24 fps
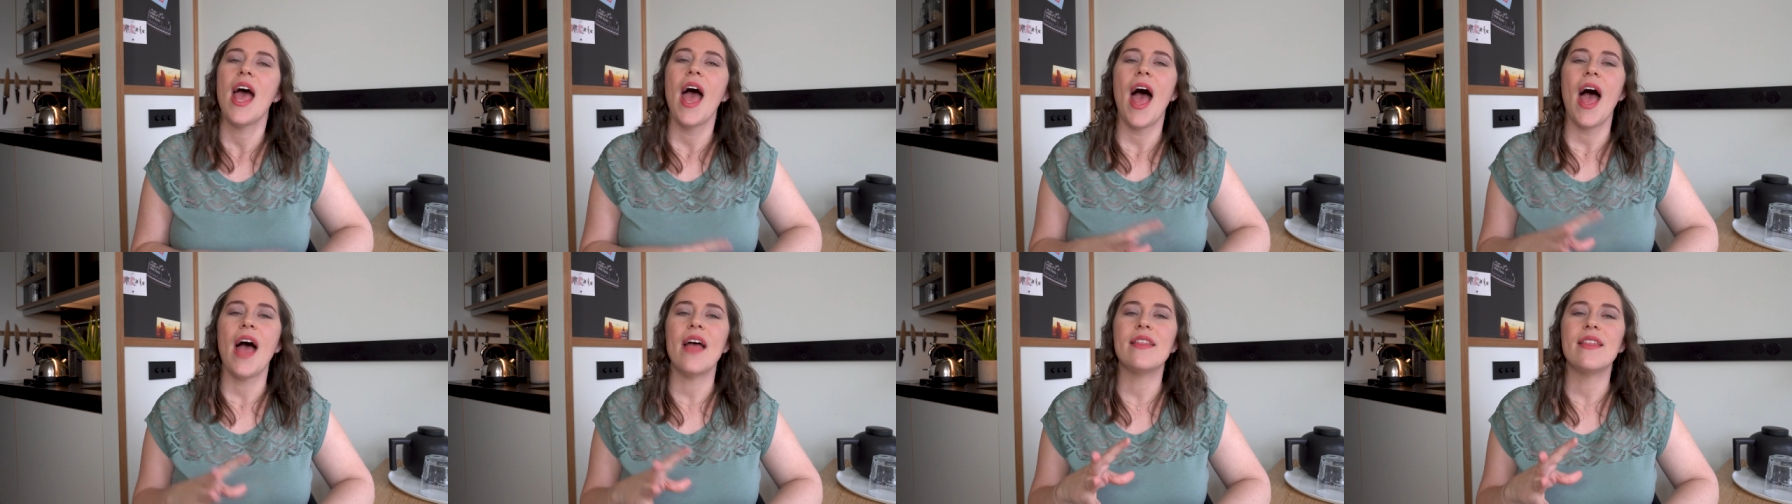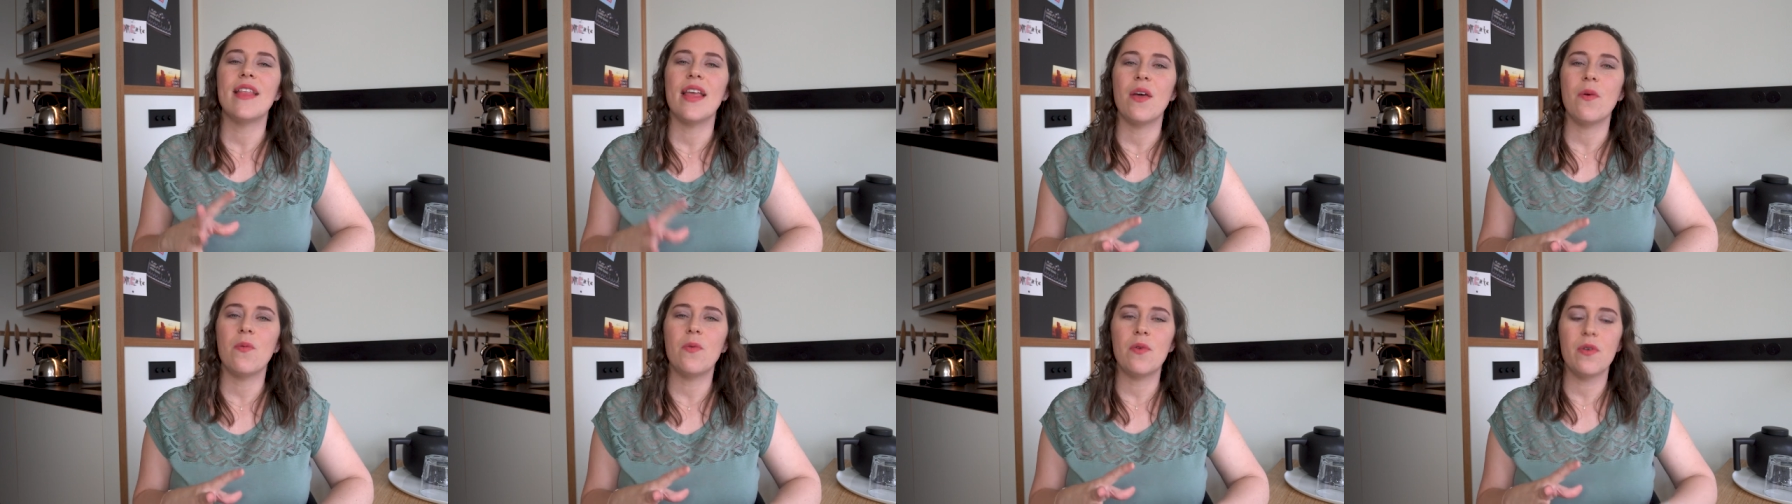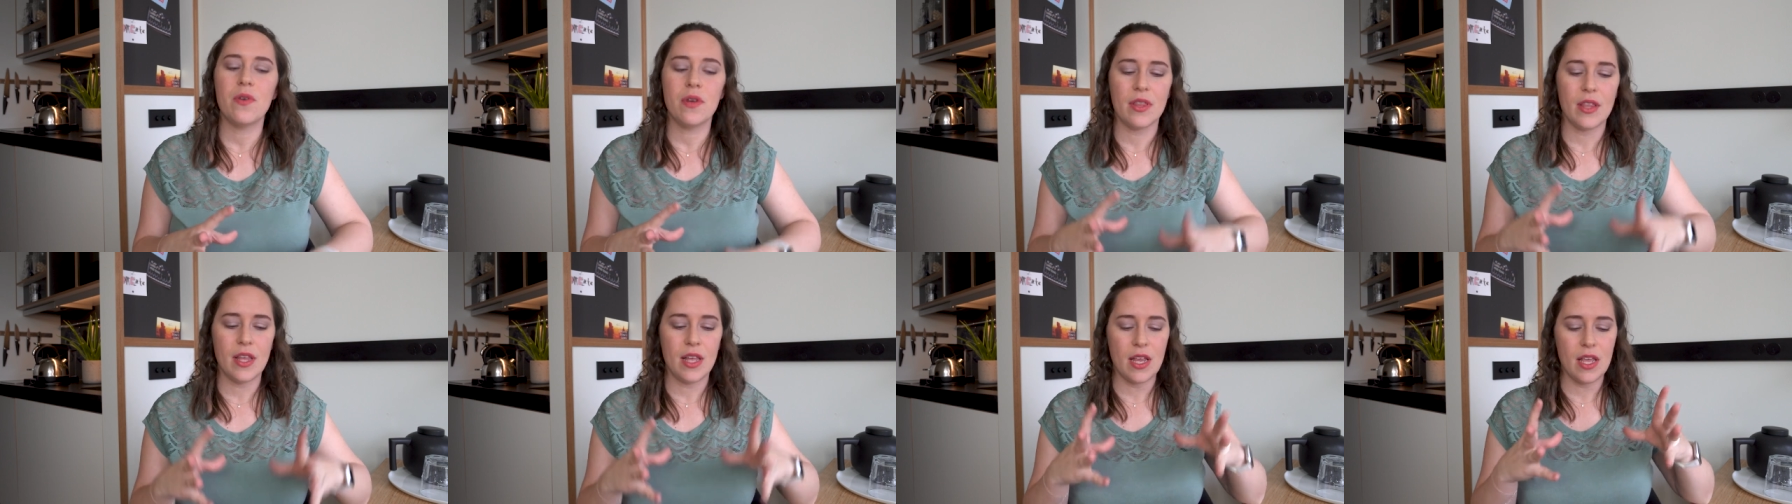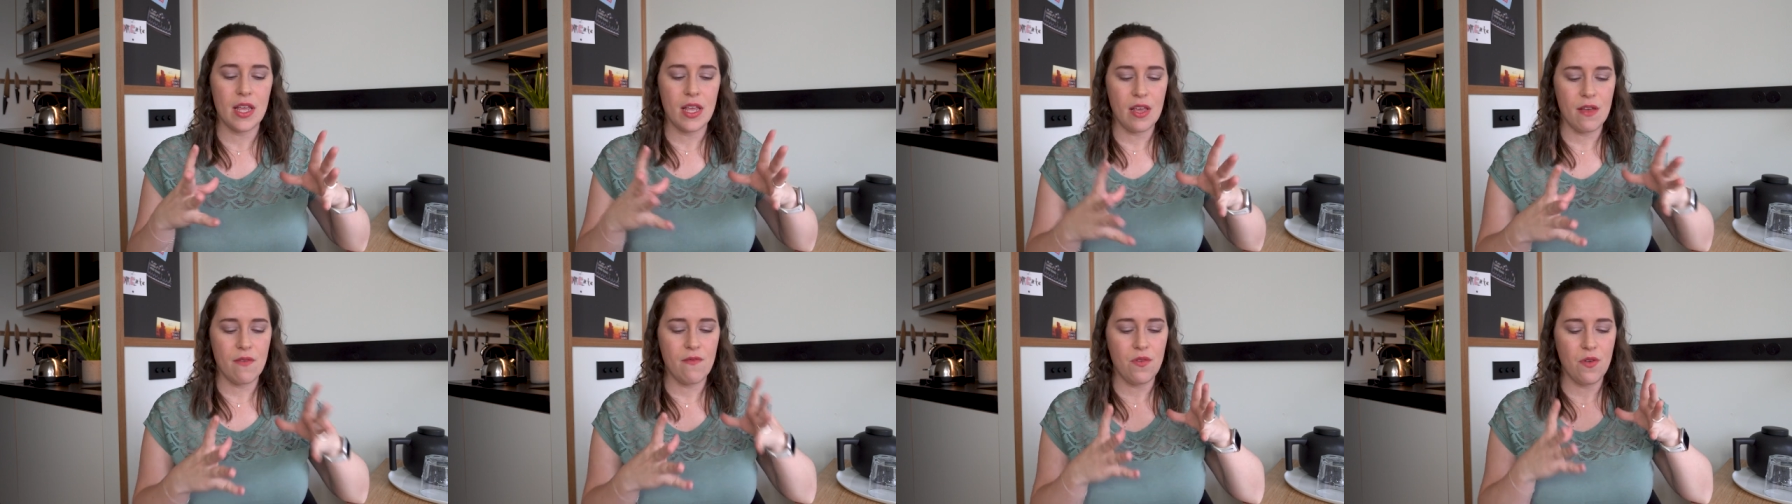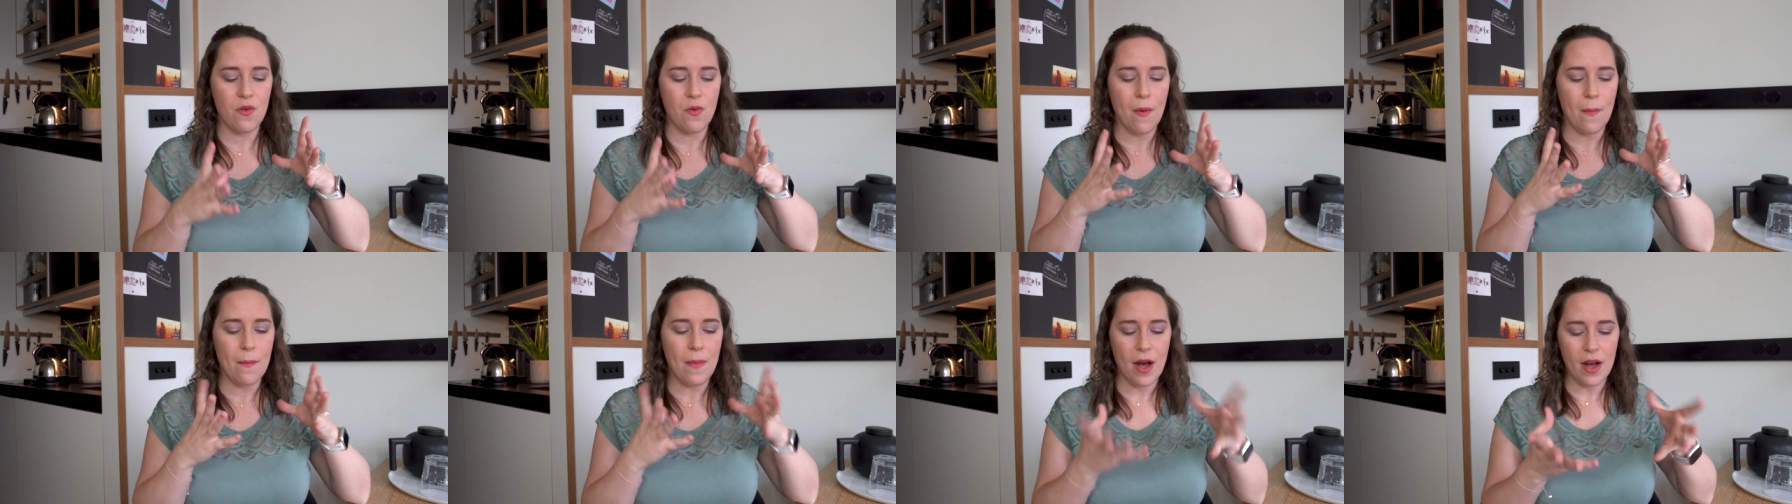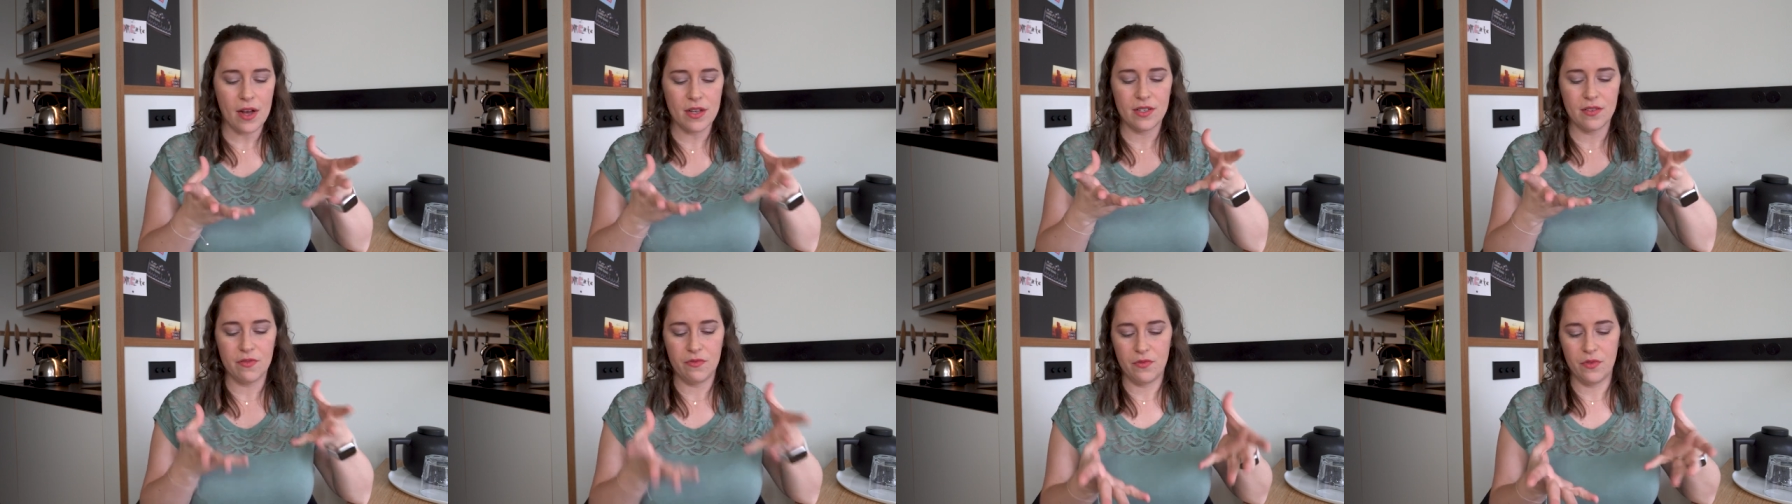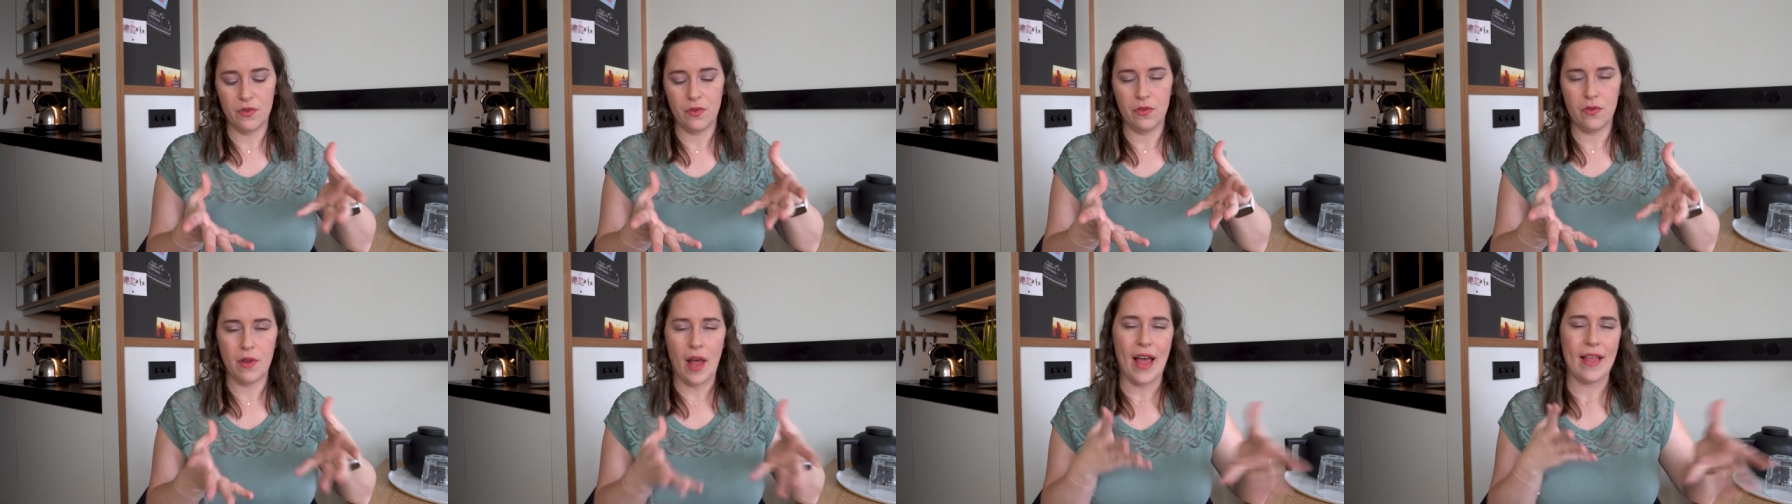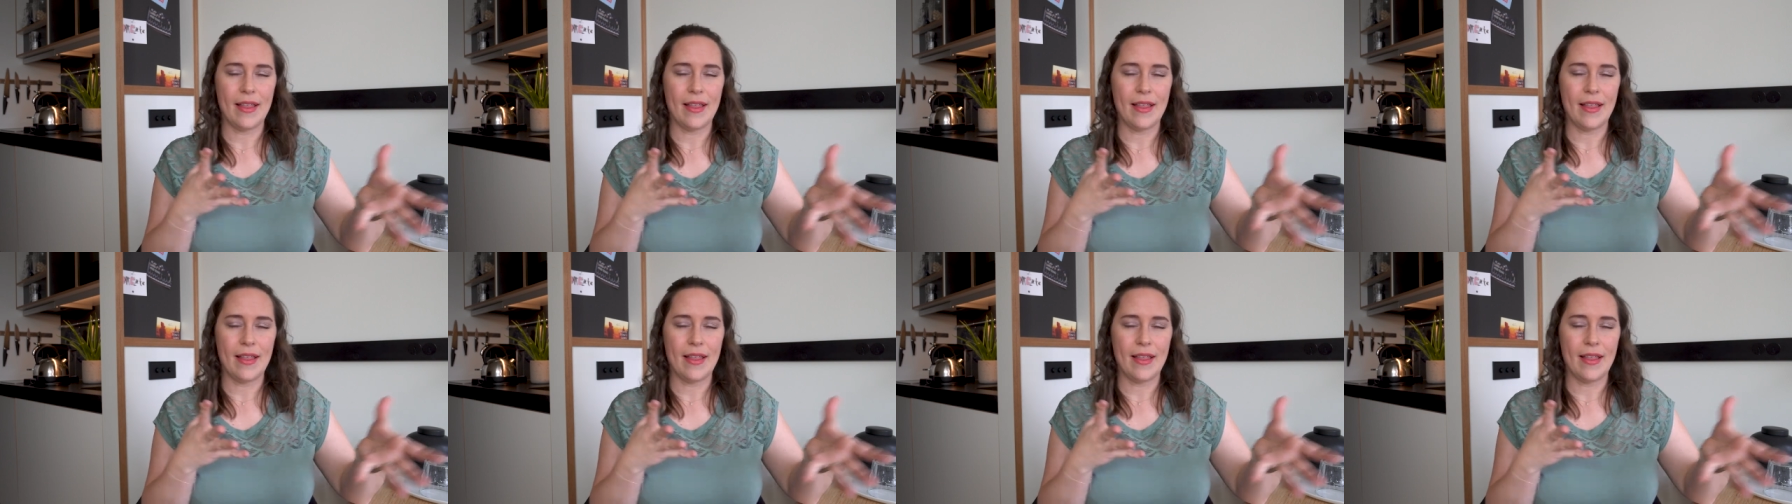And they will then give you a box of food.